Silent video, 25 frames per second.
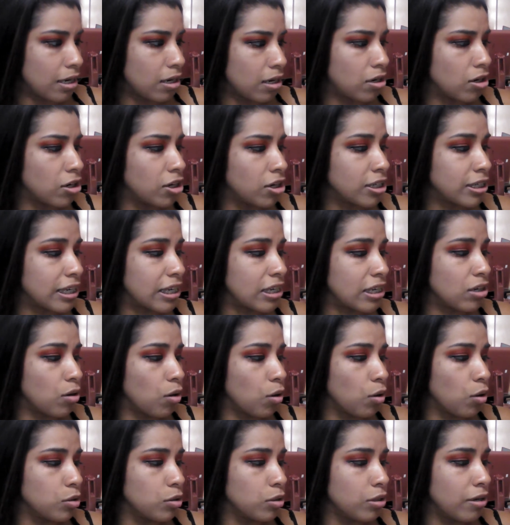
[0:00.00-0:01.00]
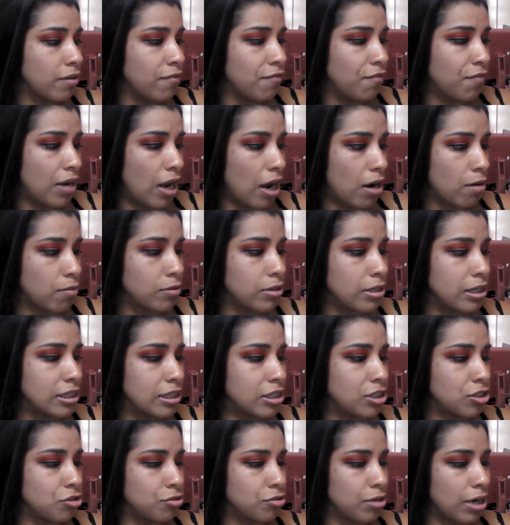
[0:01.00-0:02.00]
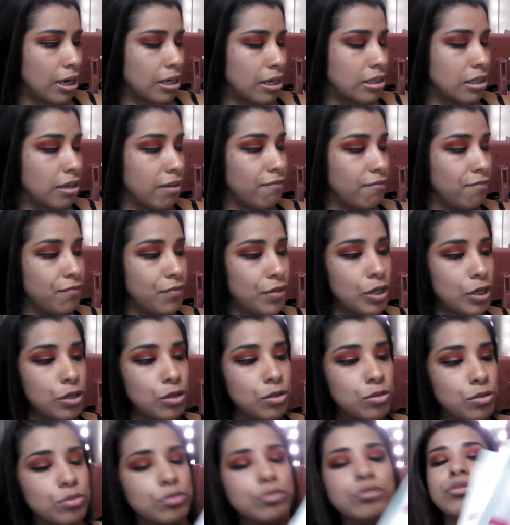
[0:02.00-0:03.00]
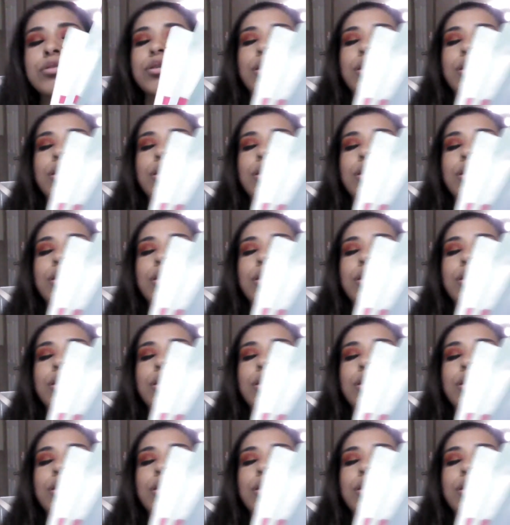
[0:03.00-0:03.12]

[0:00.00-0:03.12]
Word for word: argan oil and flower extract infused.